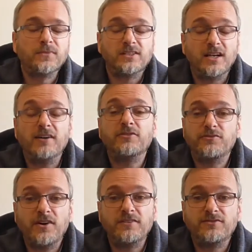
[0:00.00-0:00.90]
So after
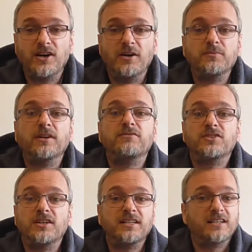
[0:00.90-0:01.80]
5 times, I
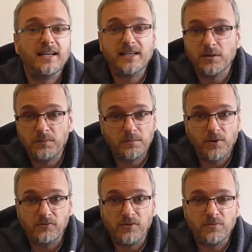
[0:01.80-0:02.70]
decided I ain't going to be
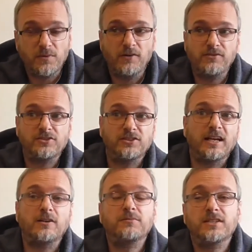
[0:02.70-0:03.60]
bothering with Marvel vs.
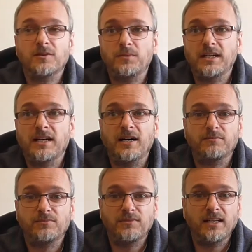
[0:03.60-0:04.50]
Capcom unless I pick it
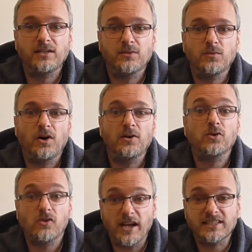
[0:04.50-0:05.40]
up in the wild
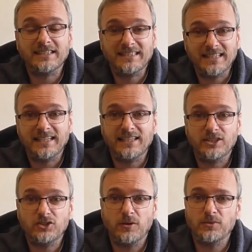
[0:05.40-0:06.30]
or actually see it in
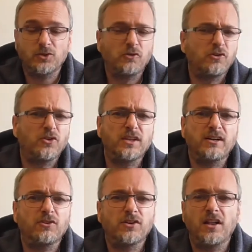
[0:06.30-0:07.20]
the shop. Because ordering on
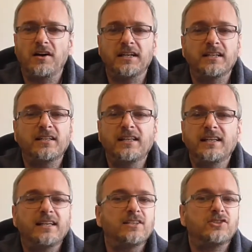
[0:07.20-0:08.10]
there online
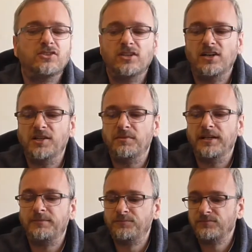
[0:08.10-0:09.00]
is just a
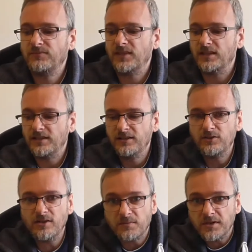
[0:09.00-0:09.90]
nightmare. Do
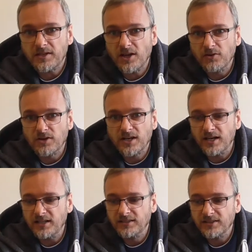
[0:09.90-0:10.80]
you like my Coke
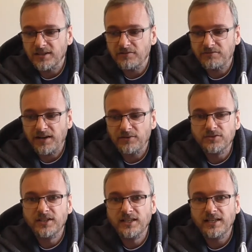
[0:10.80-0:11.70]
car that I
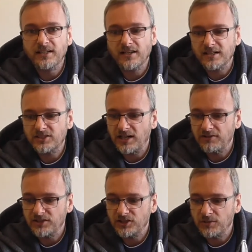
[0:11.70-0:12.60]
found in like a
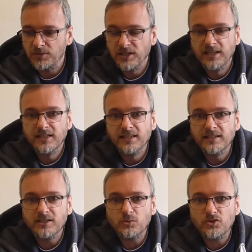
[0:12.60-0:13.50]
charity shop?
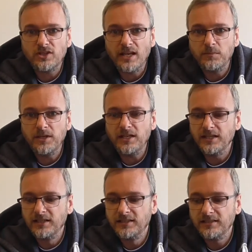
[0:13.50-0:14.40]
This was 10p.